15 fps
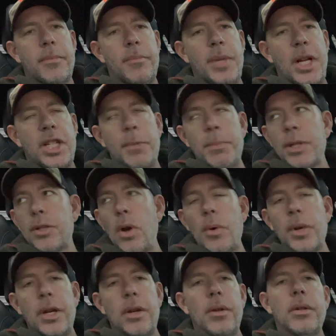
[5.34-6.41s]
BJ
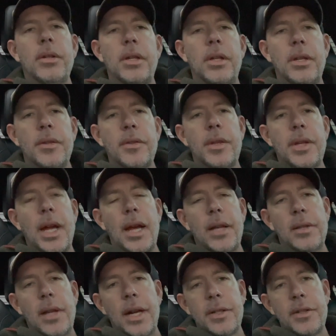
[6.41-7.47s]
McDowell here. Today
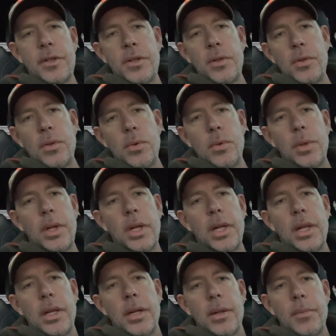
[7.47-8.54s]
I'd like to
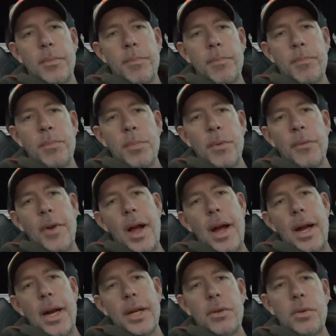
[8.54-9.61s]

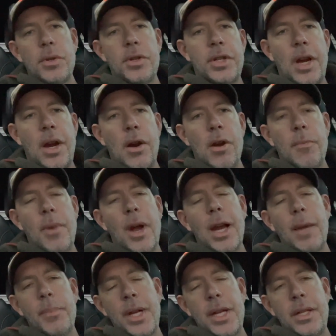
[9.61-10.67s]
provide or share
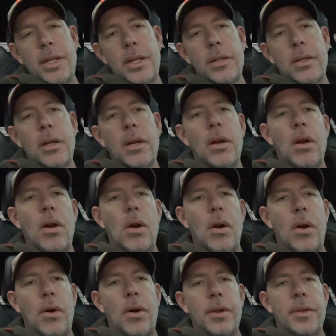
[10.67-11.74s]
my opinion
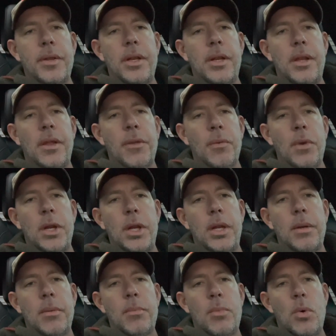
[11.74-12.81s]
on the
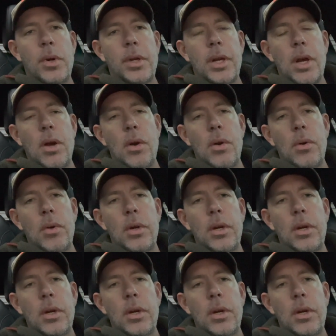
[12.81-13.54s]
3.0